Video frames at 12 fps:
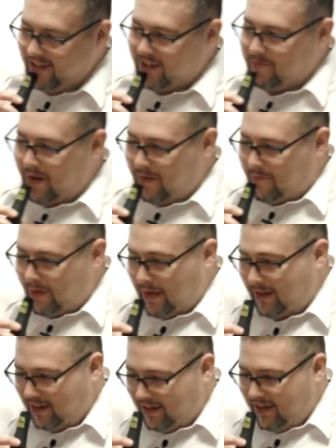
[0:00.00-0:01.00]
this may be
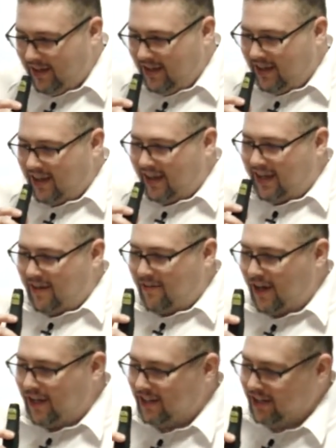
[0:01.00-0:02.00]
a kick in the
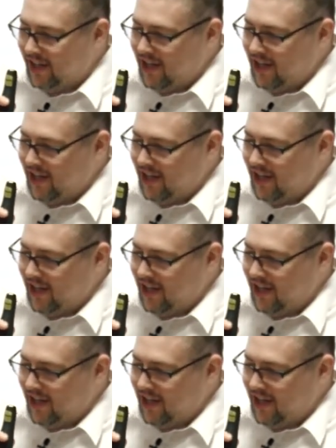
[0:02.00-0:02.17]
face.